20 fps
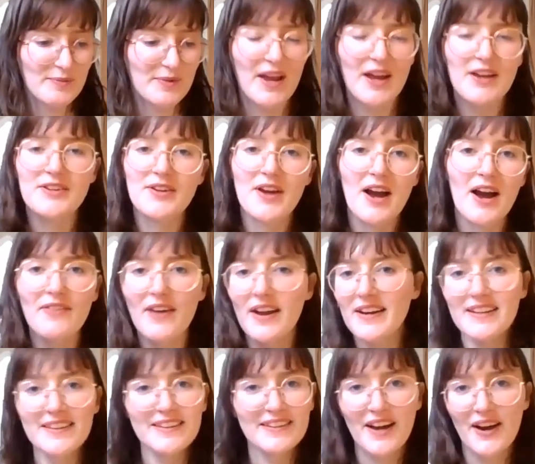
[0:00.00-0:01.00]
But yeah, do you have
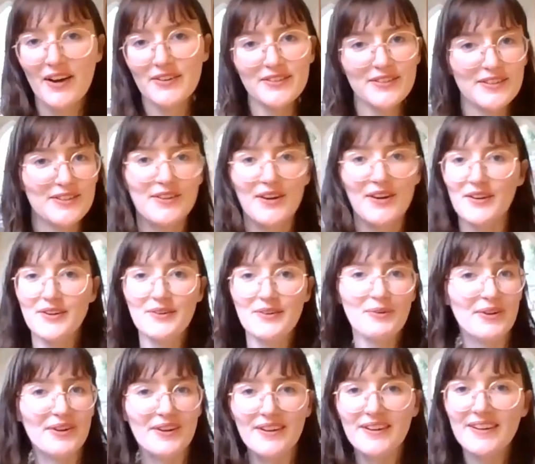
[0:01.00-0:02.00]
anything else that you kind of
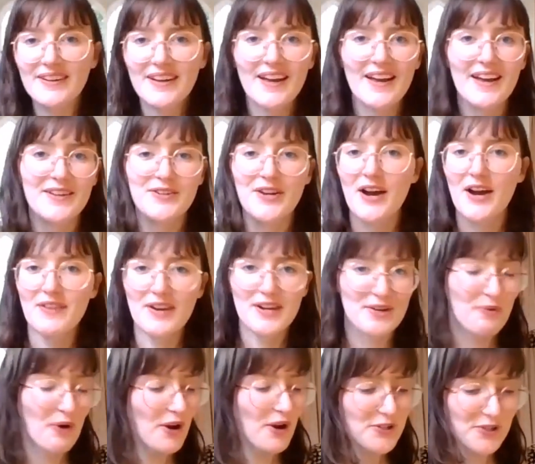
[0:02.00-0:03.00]
want to, do you have
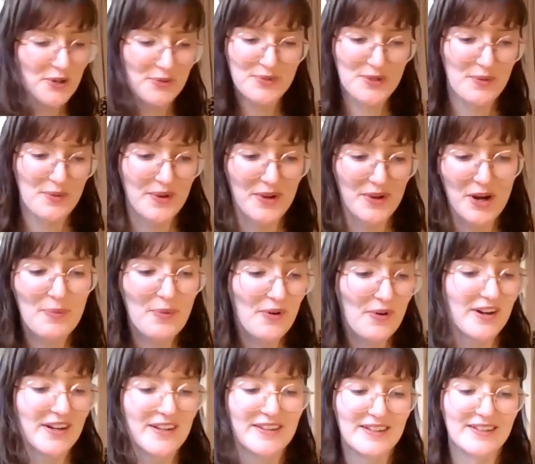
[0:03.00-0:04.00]
any workshops coming up
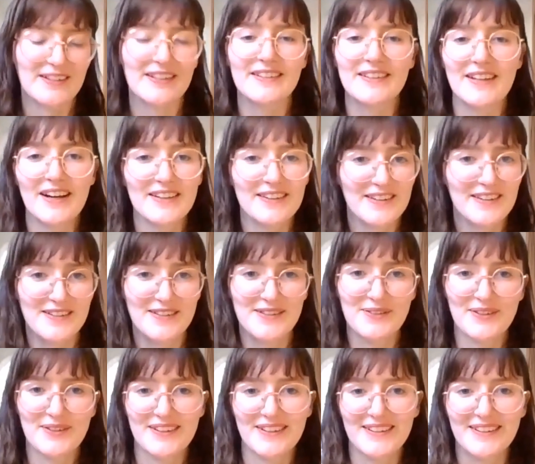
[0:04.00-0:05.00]
or anything like that that you
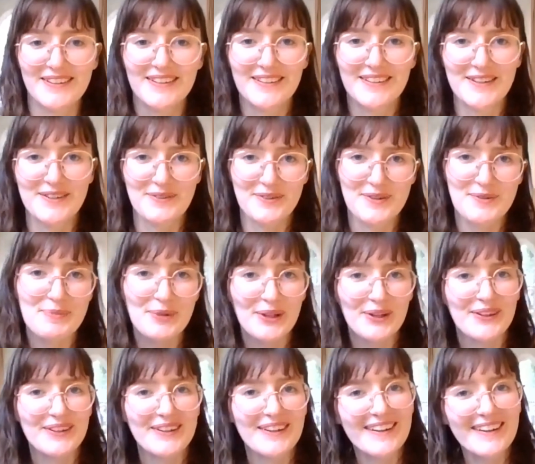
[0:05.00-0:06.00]
want to
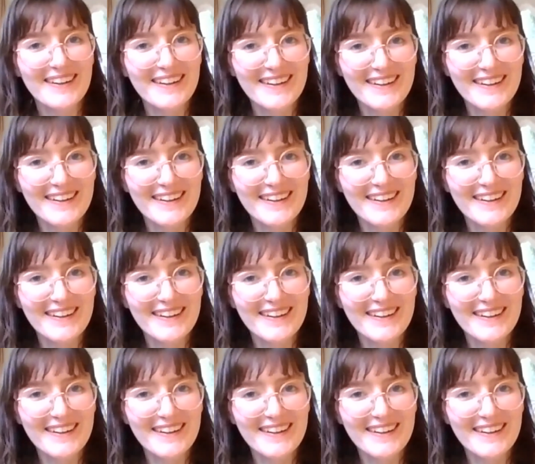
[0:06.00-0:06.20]
plug?